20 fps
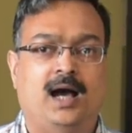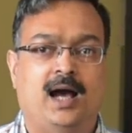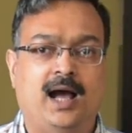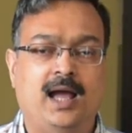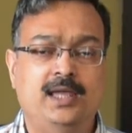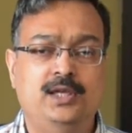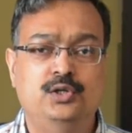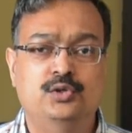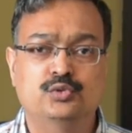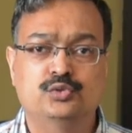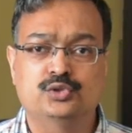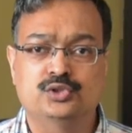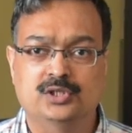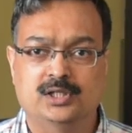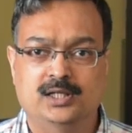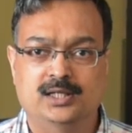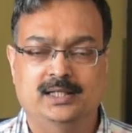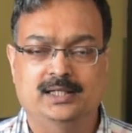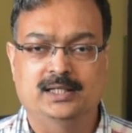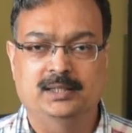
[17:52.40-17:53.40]
I use
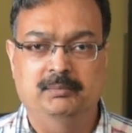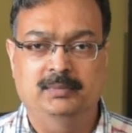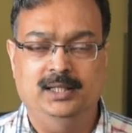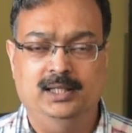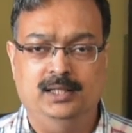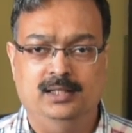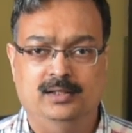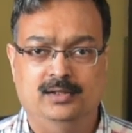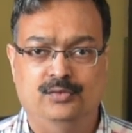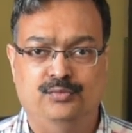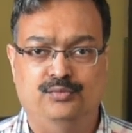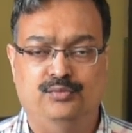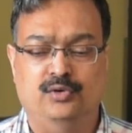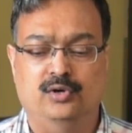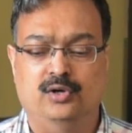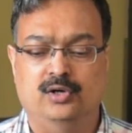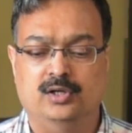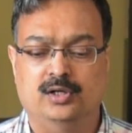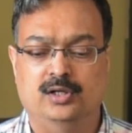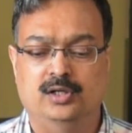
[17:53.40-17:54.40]
Dremel
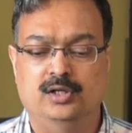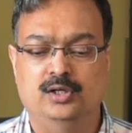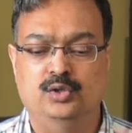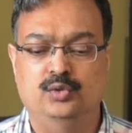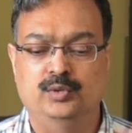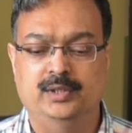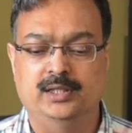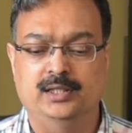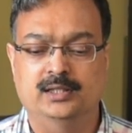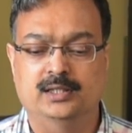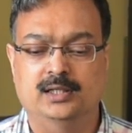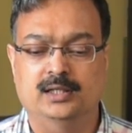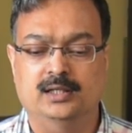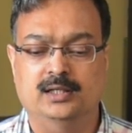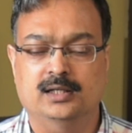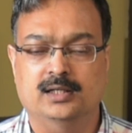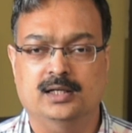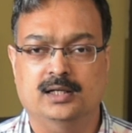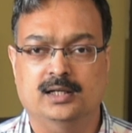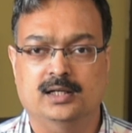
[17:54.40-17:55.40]
for uh, doing
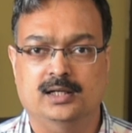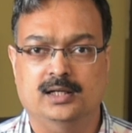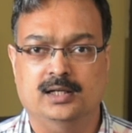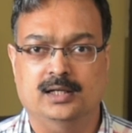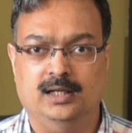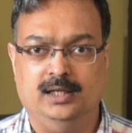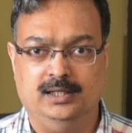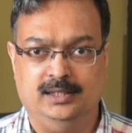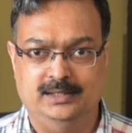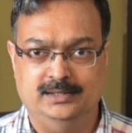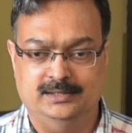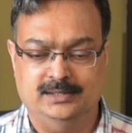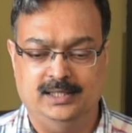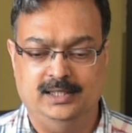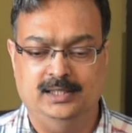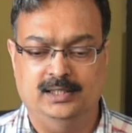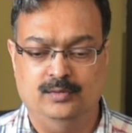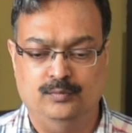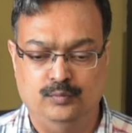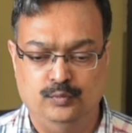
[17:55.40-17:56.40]
the cut
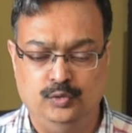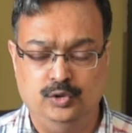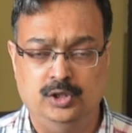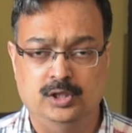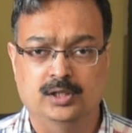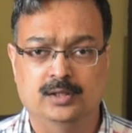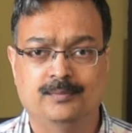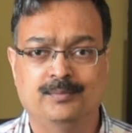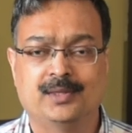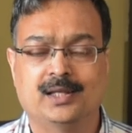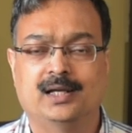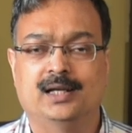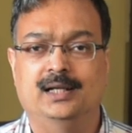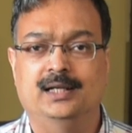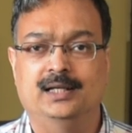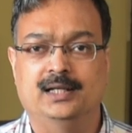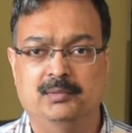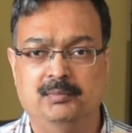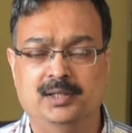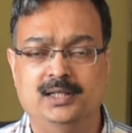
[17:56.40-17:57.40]
inside the wood
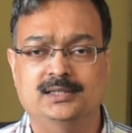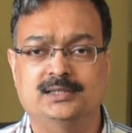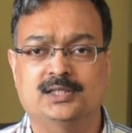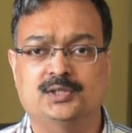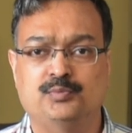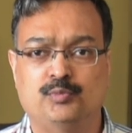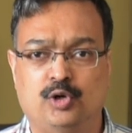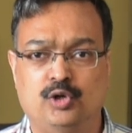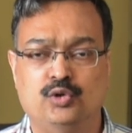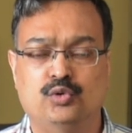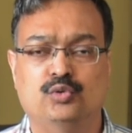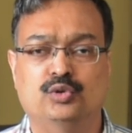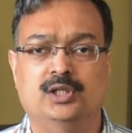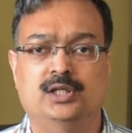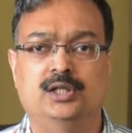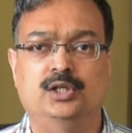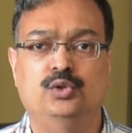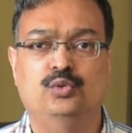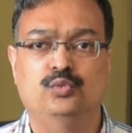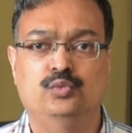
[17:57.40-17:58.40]
Dremel is a small
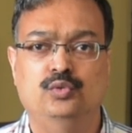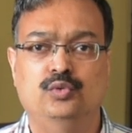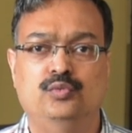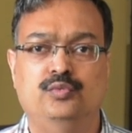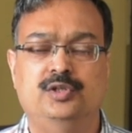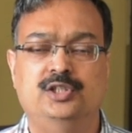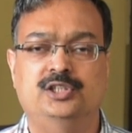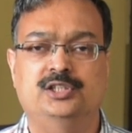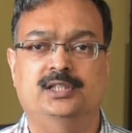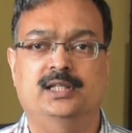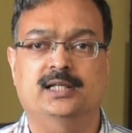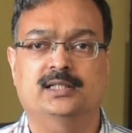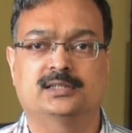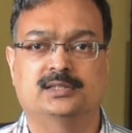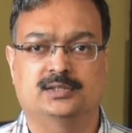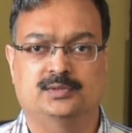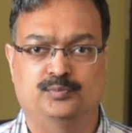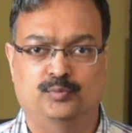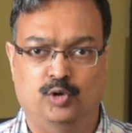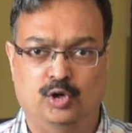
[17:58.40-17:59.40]
rotary tool which takes
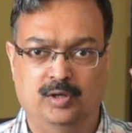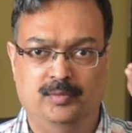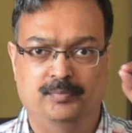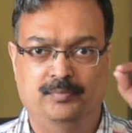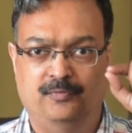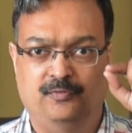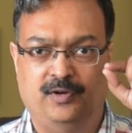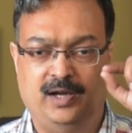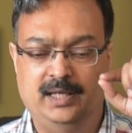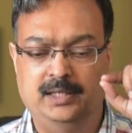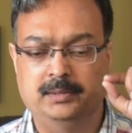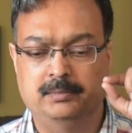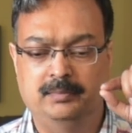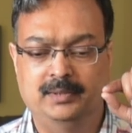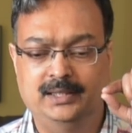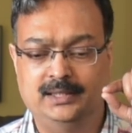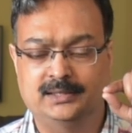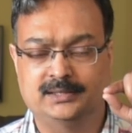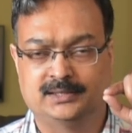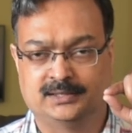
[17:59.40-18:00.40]
small fine
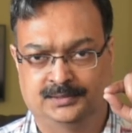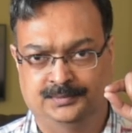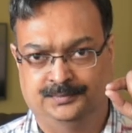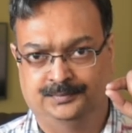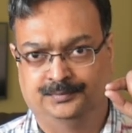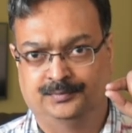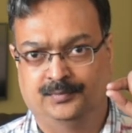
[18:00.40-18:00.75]
bits